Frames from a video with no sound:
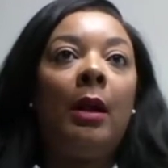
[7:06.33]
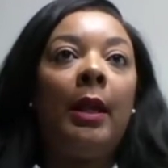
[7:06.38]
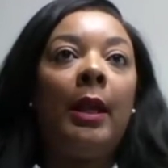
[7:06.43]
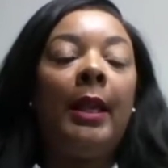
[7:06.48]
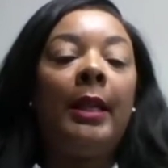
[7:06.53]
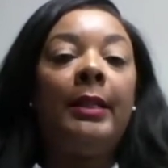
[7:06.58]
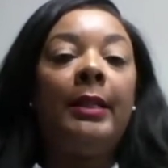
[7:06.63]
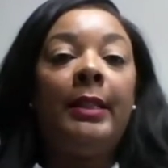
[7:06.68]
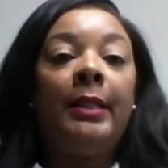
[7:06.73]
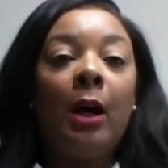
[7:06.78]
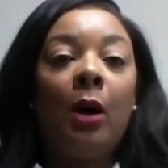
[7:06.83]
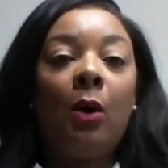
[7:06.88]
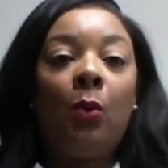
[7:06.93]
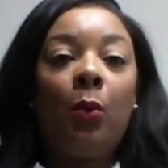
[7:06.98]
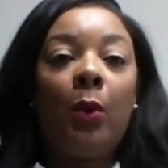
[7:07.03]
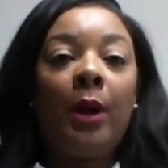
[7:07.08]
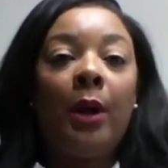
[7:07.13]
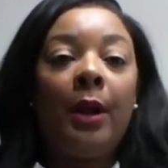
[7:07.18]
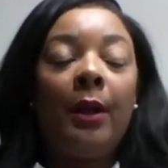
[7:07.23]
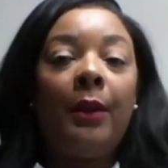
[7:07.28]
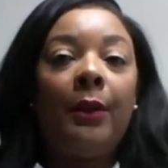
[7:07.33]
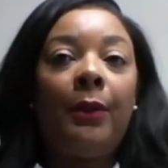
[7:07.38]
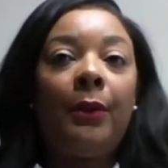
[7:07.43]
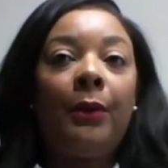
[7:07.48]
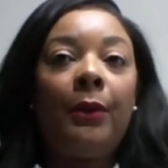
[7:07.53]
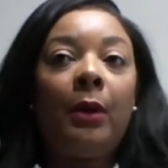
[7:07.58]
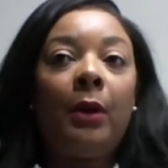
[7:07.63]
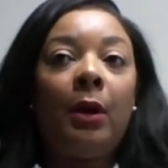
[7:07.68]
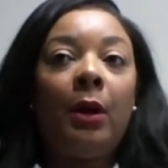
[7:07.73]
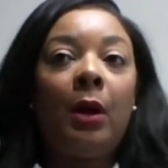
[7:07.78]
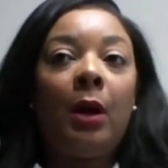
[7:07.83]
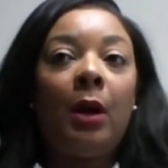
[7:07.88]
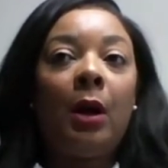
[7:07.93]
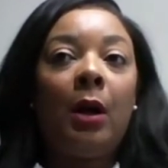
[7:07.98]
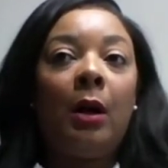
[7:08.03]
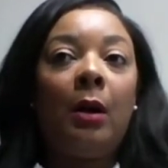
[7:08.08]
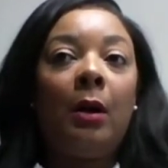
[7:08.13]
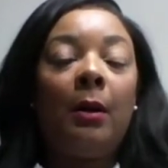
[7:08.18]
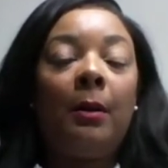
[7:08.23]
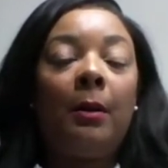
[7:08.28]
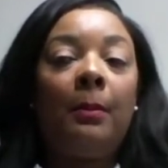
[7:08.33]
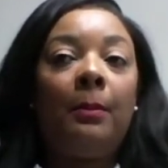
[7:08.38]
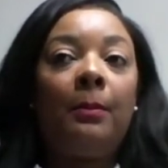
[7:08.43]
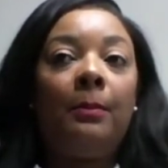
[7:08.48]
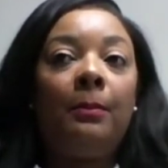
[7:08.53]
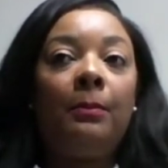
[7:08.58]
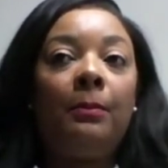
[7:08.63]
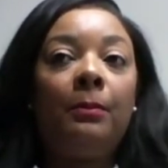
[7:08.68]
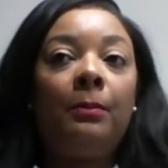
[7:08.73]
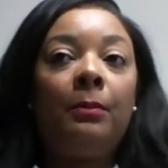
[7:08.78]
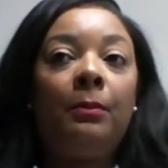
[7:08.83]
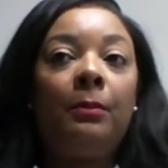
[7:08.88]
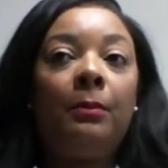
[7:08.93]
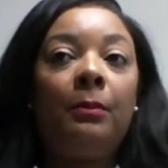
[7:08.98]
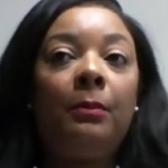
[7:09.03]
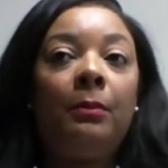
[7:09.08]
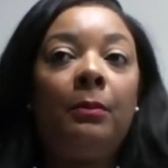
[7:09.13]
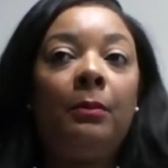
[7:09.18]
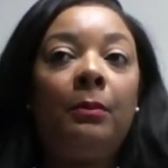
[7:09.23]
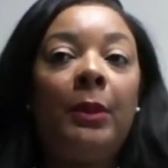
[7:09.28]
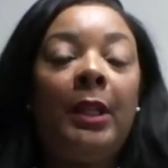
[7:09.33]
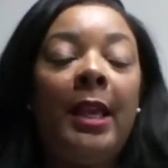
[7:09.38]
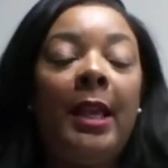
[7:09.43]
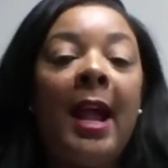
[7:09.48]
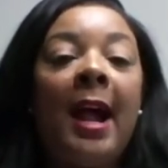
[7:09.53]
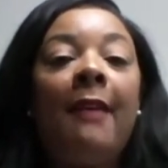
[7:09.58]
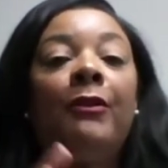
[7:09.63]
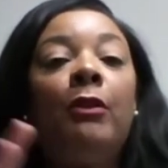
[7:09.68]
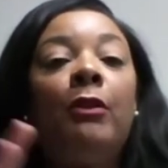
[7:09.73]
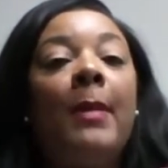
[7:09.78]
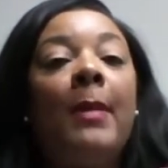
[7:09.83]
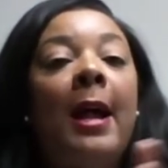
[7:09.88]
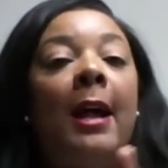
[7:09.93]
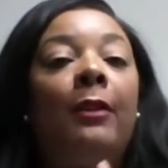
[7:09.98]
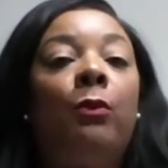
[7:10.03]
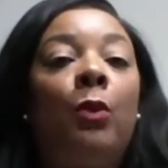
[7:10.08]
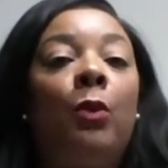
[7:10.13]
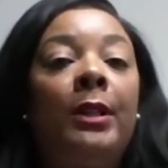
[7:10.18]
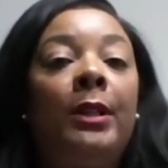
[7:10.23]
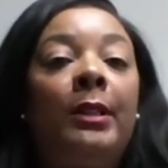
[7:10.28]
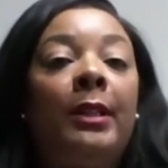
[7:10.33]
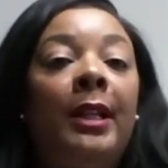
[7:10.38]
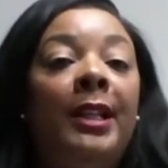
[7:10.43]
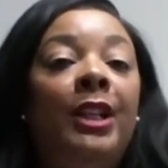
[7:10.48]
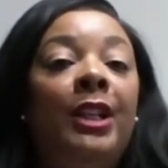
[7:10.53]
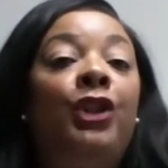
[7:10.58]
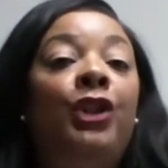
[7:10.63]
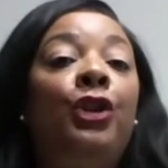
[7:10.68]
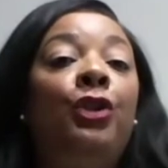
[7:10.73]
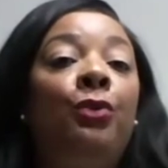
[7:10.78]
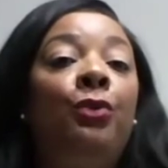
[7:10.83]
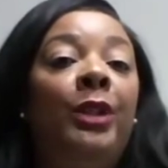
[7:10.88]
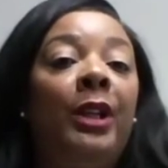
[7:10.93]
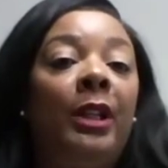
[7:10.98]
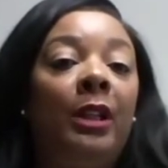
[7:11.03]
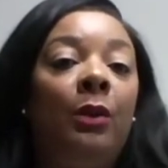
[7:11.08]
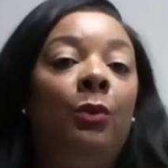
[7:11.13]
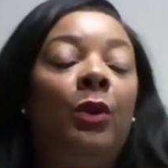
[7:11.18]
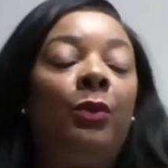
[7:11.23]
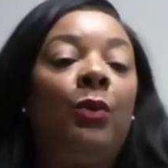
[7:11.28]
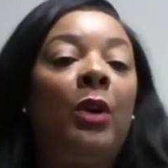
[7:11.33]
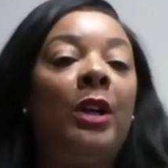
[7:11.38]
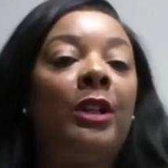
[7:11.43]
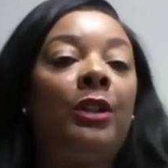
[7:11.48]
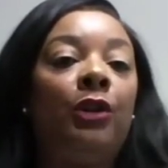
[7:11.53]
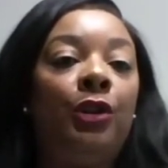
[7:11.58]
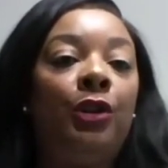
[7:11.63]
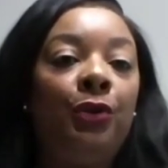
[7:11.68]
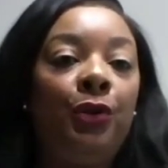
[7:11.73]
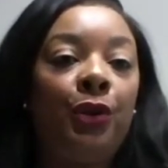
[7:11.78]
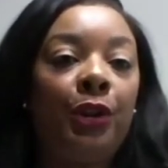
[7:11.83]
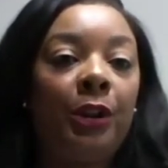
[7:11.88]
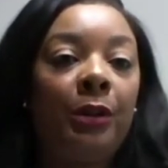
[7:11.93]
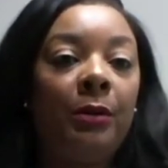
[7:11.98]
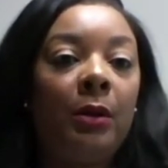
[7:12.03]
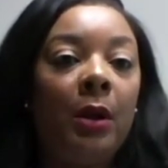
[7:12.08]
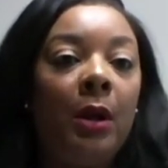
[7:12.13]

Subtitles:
it dealt with the aftermath was an issue dealing with restitution.